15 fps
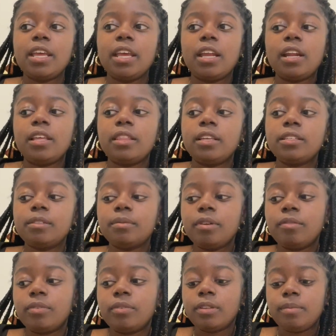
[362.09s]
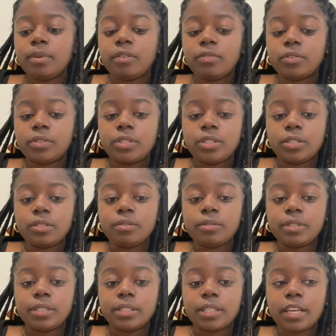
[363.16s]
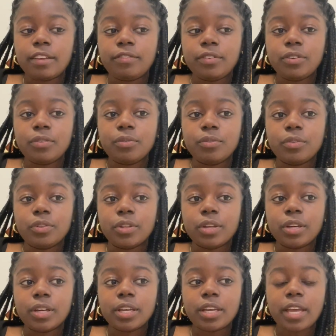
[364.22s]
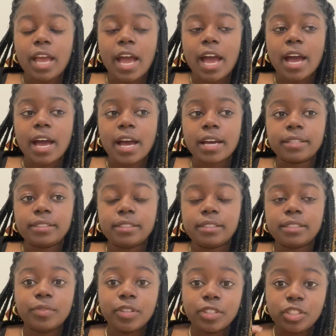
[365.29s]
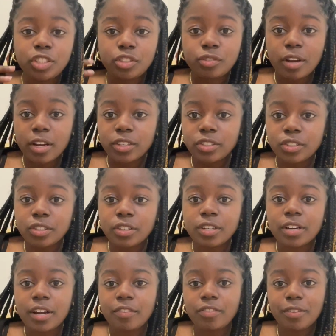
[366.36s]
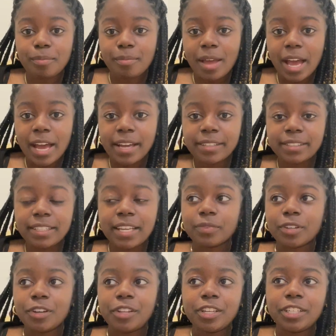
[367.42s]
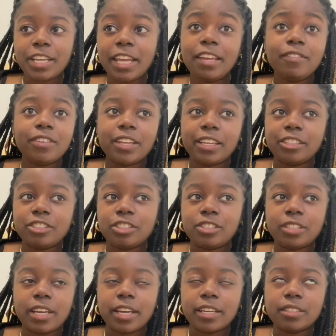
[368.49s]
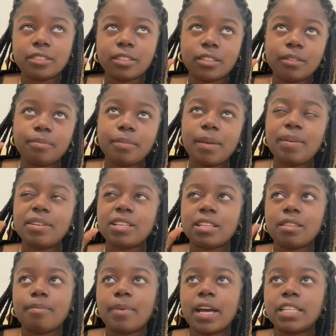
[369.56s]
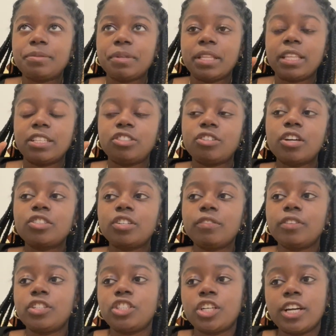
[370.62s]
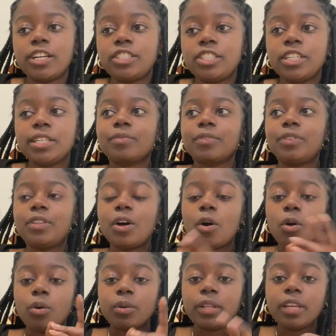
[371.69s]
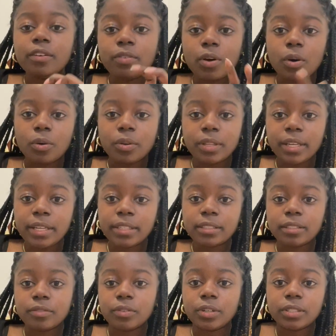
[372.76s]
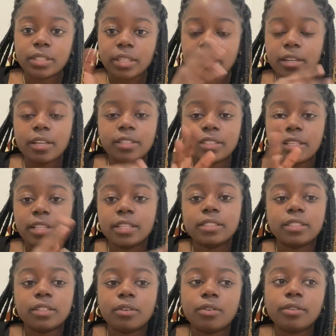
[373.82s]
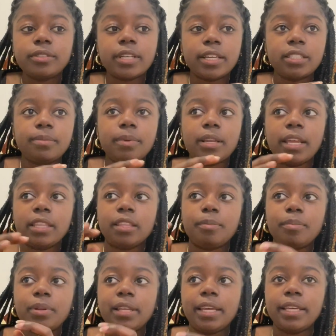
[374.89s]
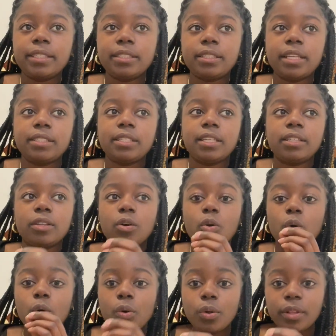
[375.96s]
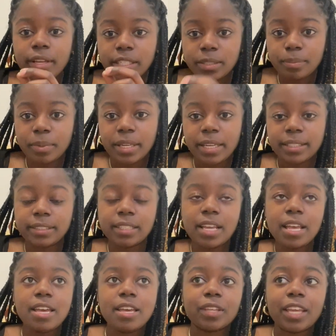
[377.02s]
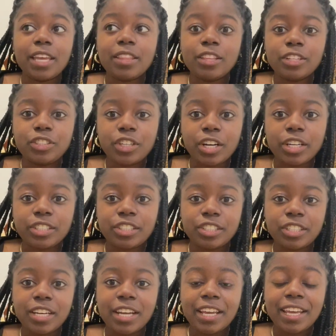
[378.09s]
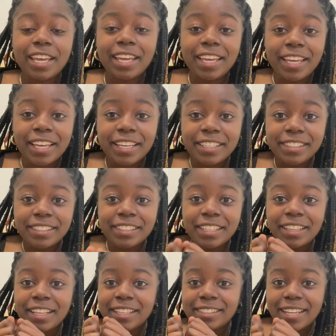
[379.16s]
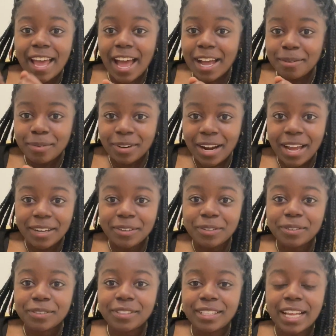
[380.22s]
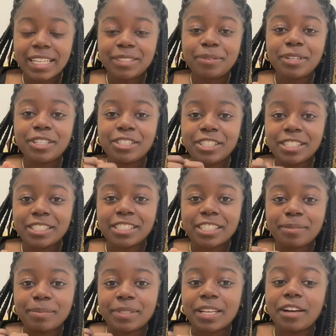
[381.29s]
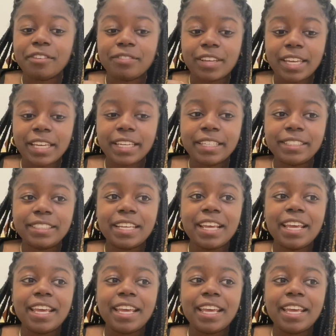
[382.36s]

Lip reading: And I think something beautiful too is if you look at the structure of the Mass, or even like just, I guess maybe it's not the Mass, but like the structure of the church, the Holy of Holies, of course, like you can see this in the Old Testament, like the place that's like the holiest place in the church is the tabernacle. So that's where Jesus himself is.